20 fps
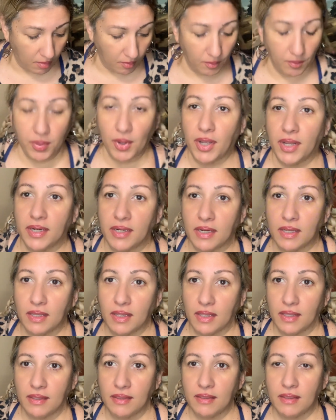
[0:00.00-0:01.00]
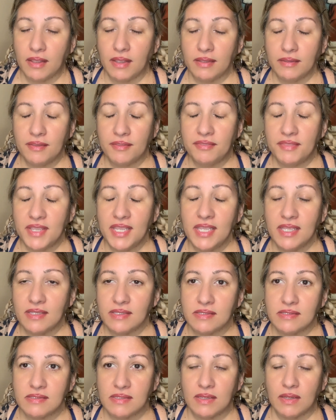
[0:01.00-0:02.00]
But the thing
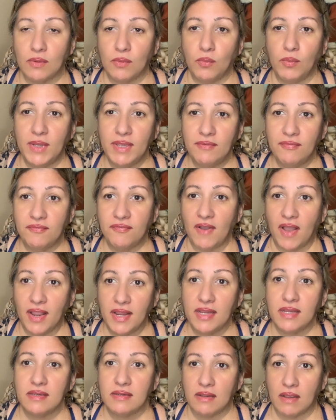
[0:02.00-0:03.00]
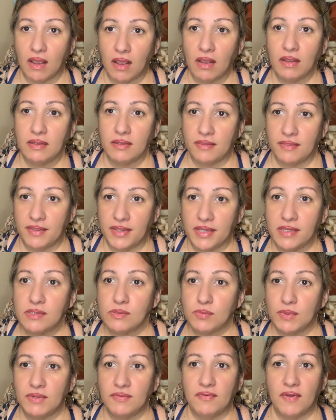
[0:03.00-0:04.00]
is, we find odd things.
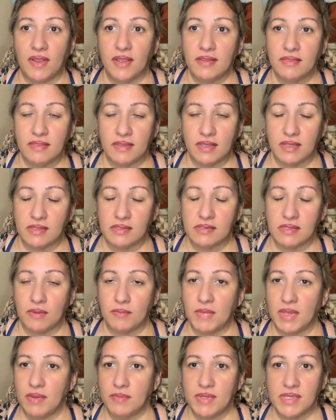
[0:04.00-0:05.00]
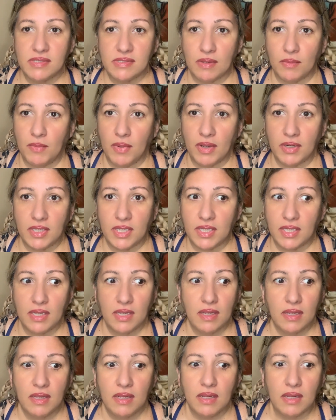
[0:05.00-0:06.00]
We find things that maybe somebody
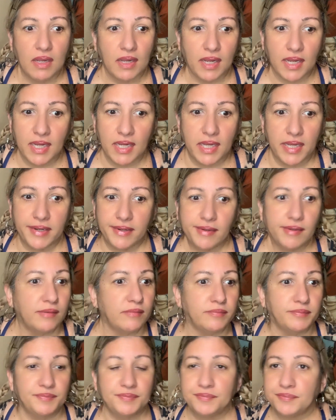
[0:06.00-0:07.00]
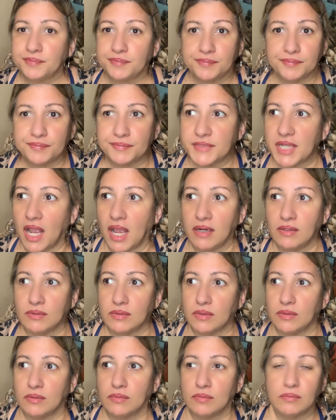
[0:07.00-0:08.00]
in, I don't
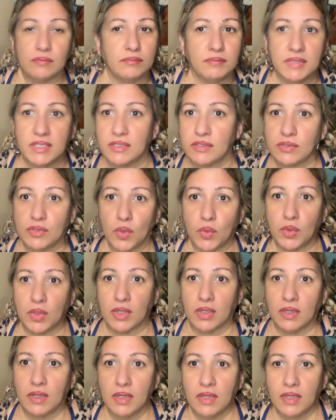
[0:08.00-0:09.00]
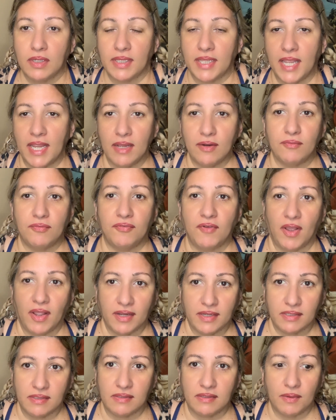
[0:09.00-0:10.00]
know, Minnesota can't find.
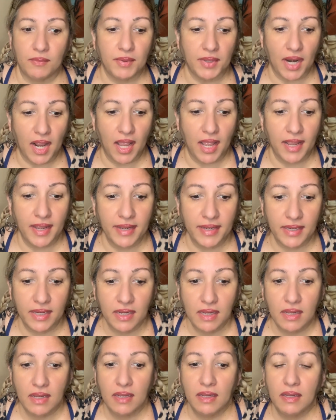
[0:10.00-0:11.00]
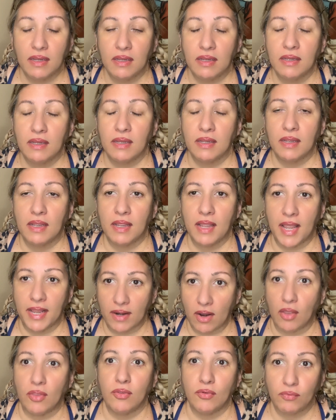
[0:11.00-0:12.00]
But I
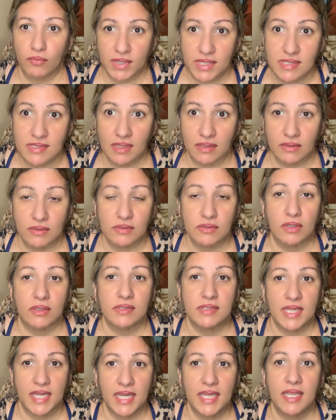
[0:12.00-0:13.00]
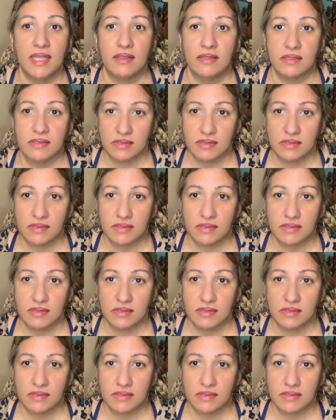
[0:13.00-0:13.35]
and other resellers are taking the